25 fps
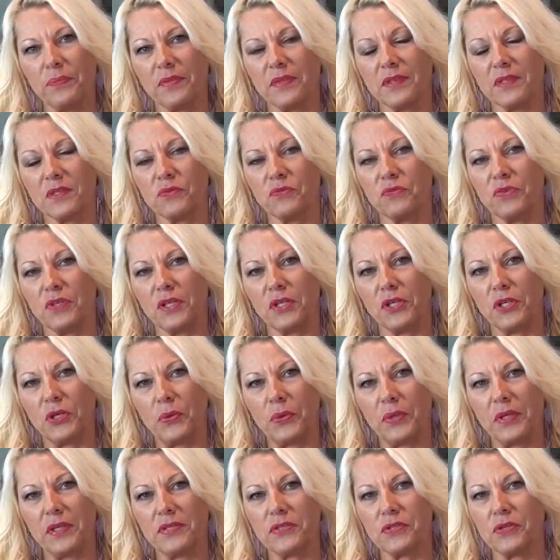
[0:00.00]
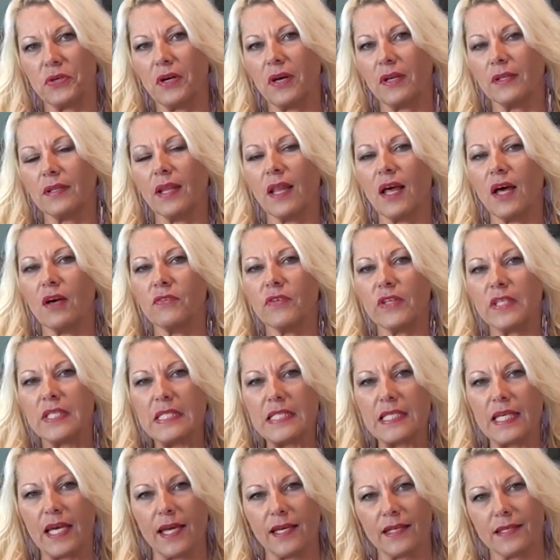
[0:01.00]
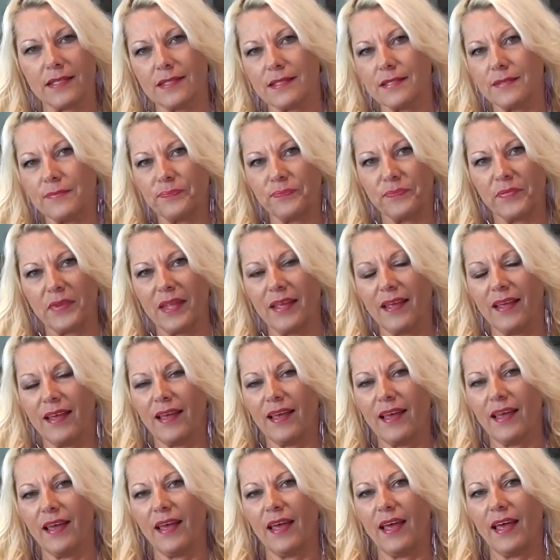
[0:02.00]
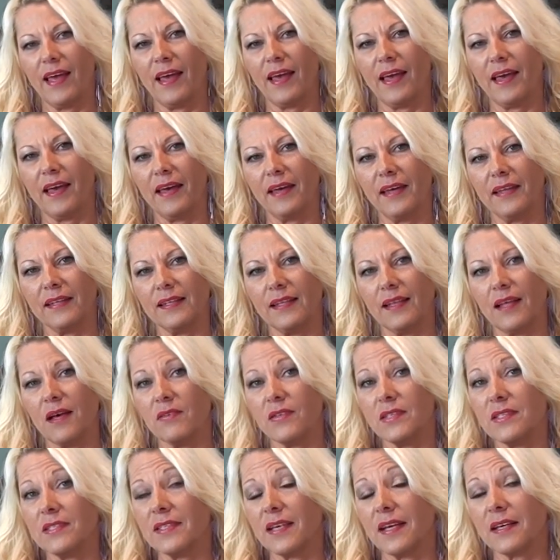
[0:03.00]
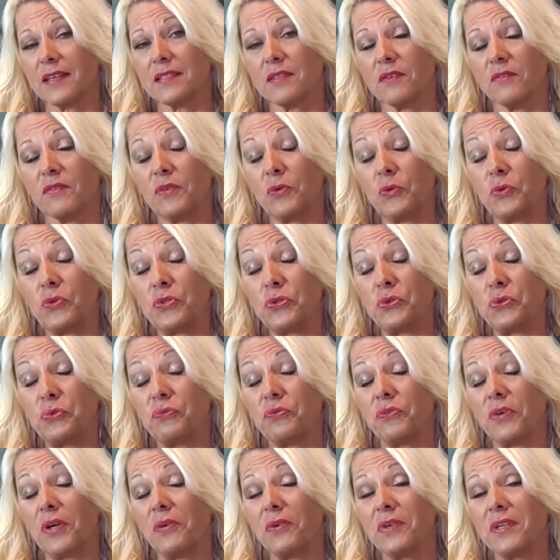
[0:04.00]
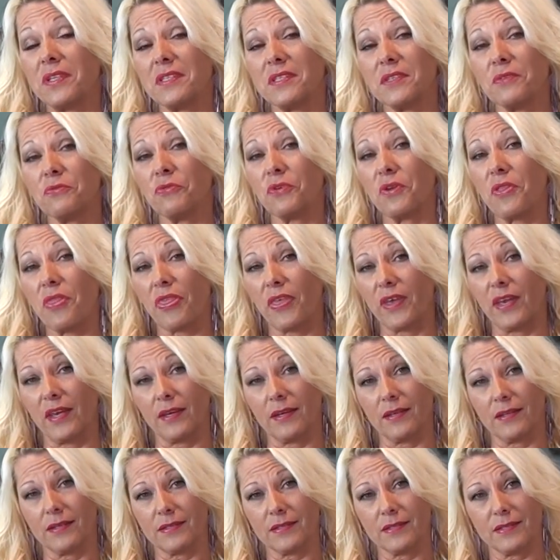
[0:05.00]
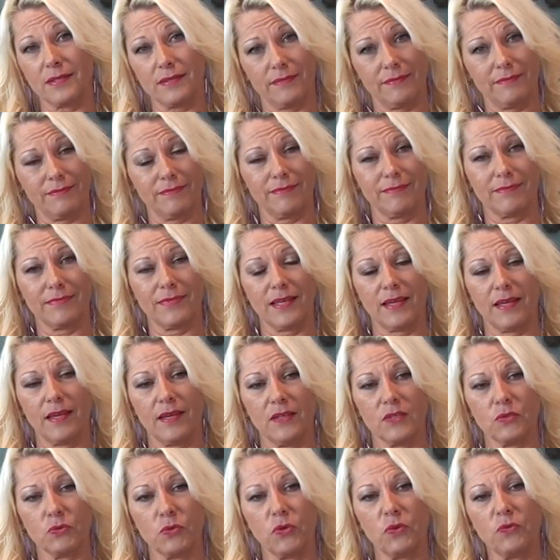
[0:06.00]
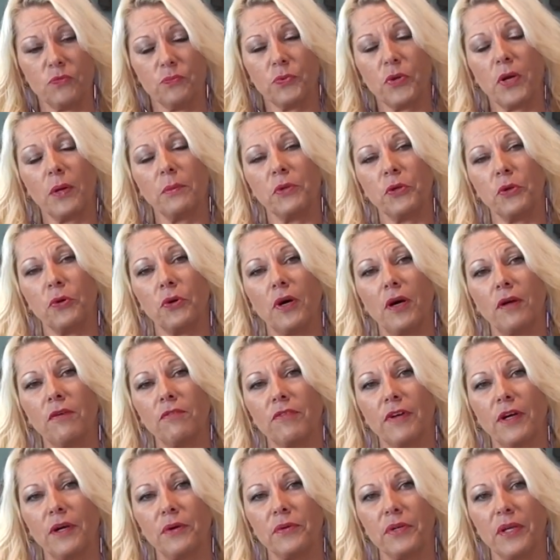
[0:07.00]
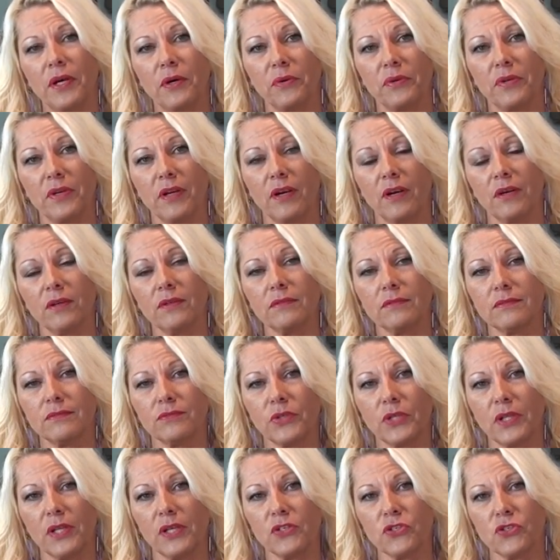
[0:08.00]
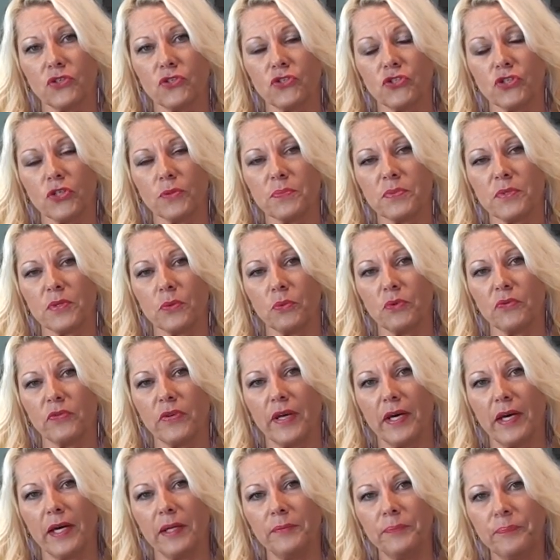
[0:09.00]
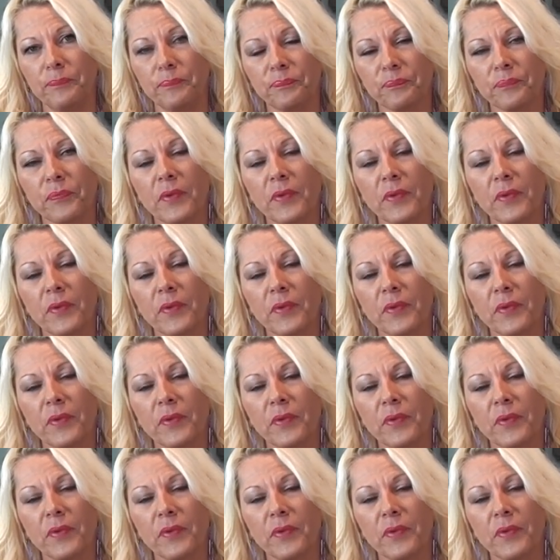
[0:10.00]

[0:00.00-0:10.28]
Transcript: This video is on love and sex. And love and sex are two very different things, as we've probably all found out in our relationships that we've had.